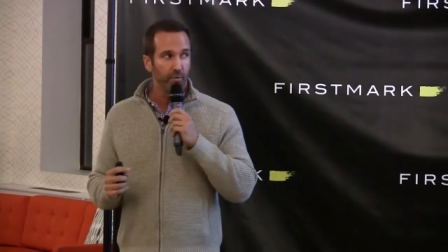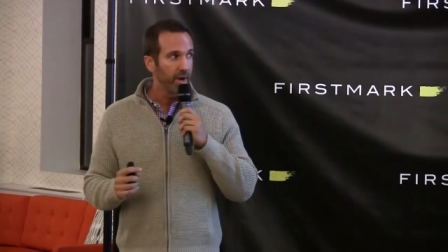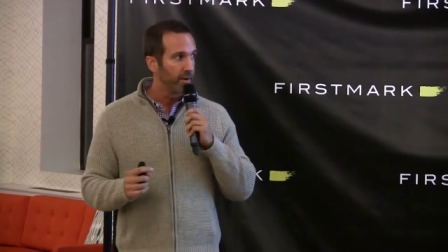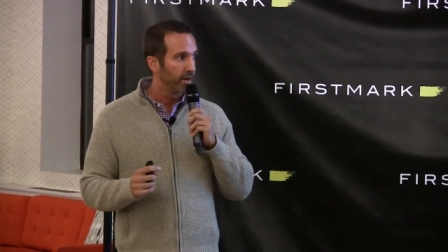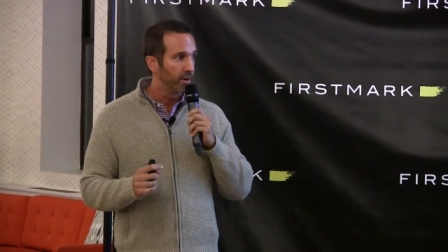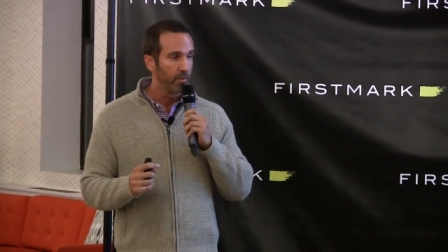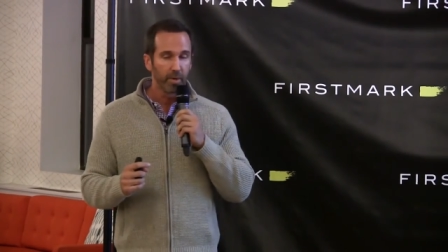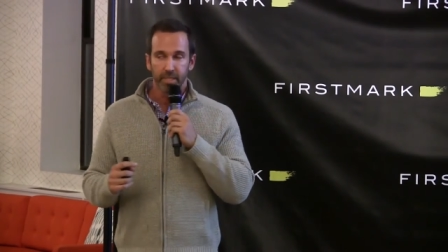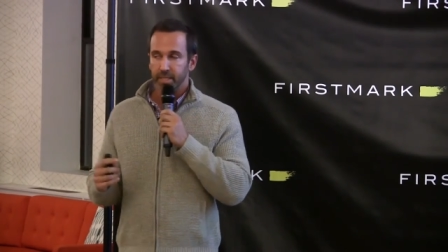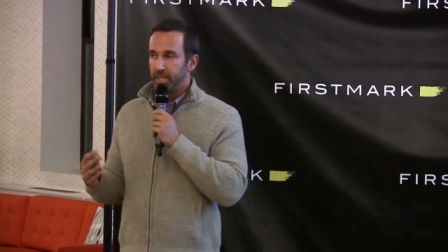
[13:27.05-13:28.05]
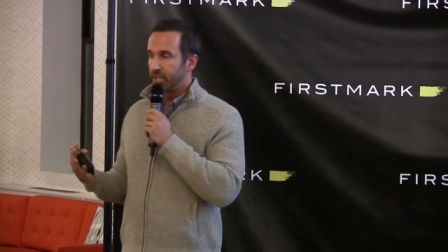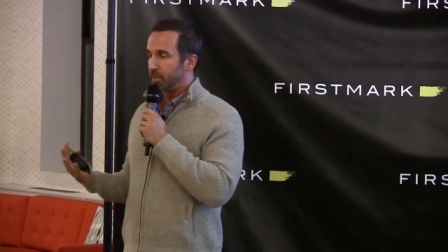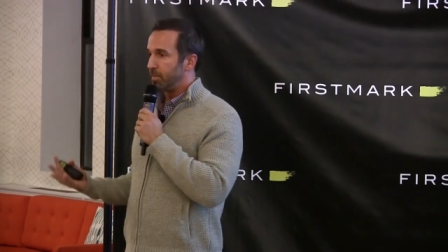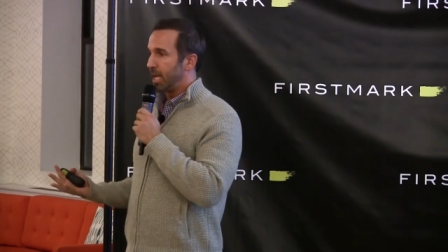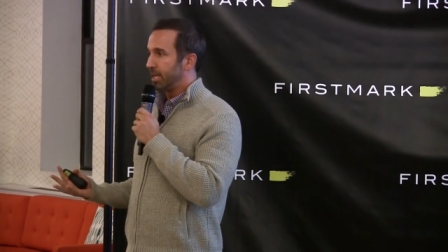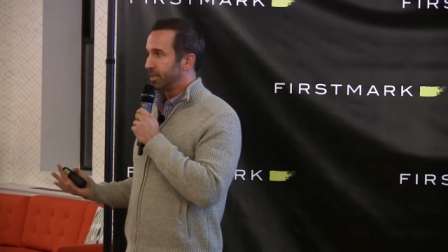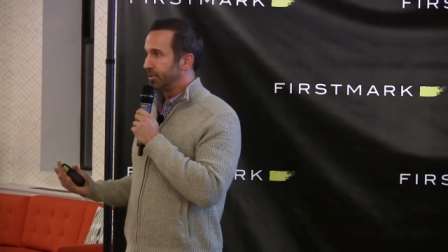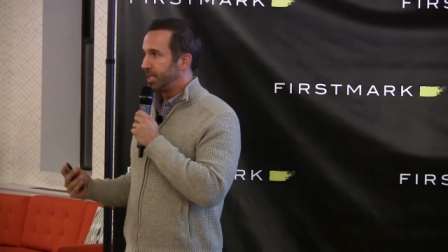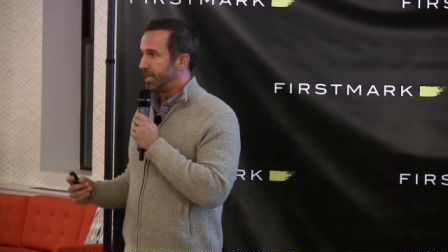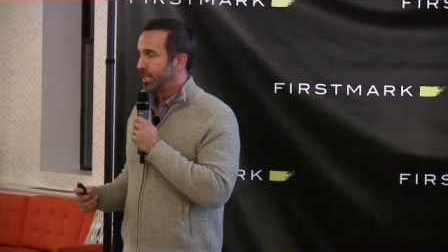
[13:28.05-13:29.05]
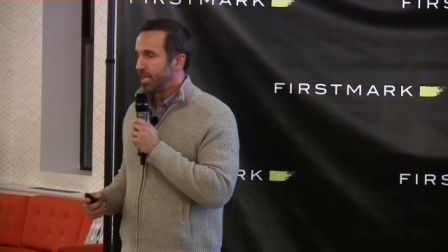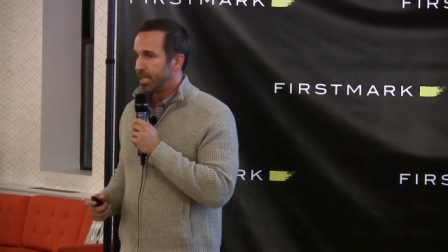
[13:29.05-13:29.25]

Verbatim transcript: around, I don't want to see just a black screen.